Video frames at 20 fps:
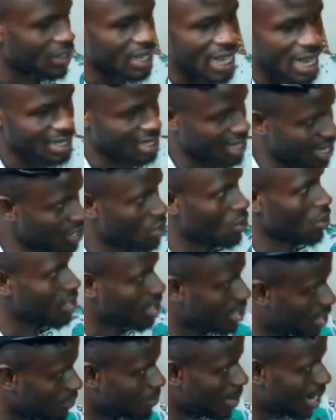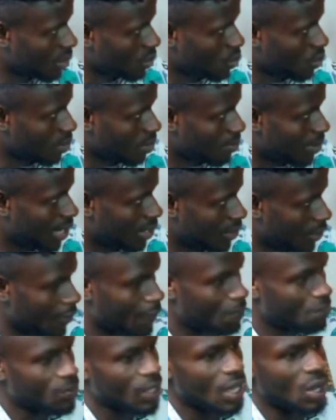Let's us give back to
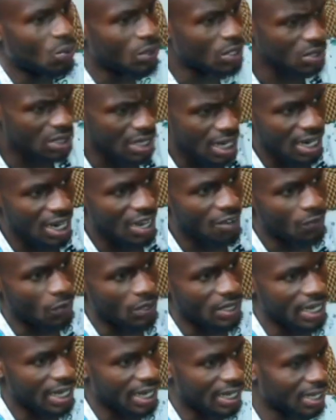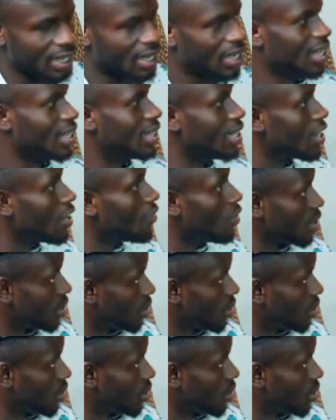Ibadan. We used Kakan for them. They gave